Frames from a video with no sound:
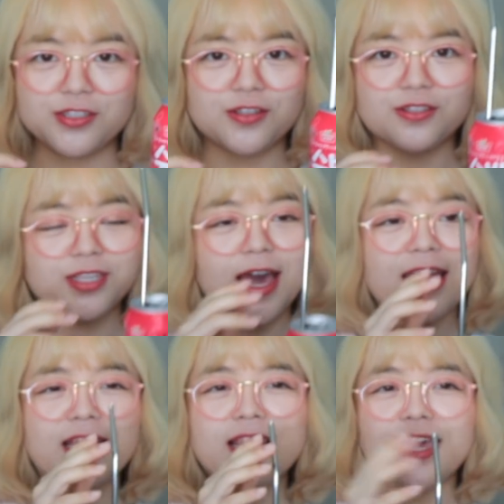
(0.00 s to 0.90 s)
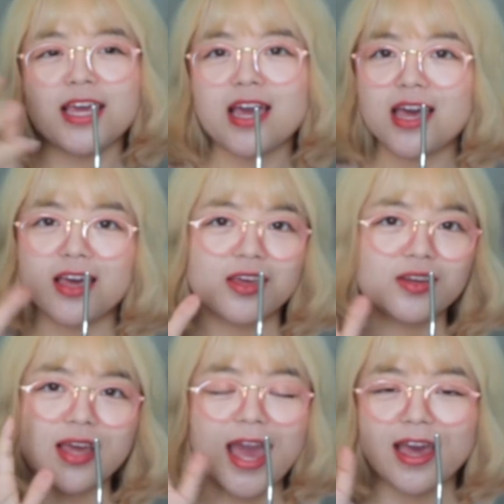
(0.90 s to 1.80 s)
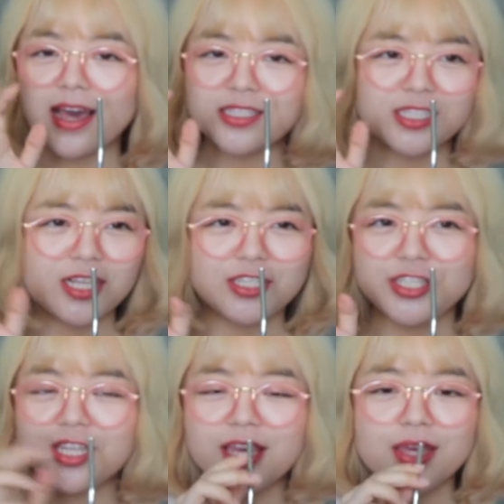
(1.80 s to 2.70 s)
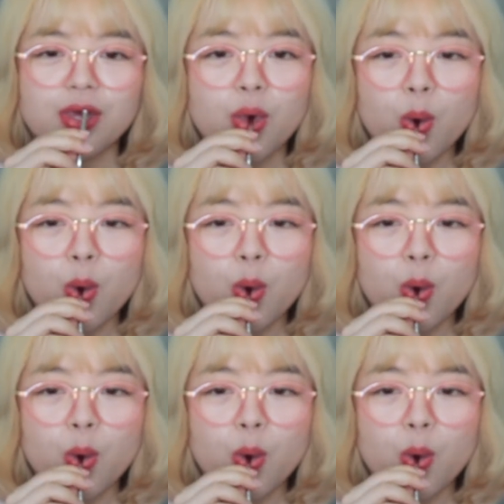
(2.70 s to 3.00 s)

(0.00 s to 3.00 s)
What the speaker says: so it's kind of like slushy like.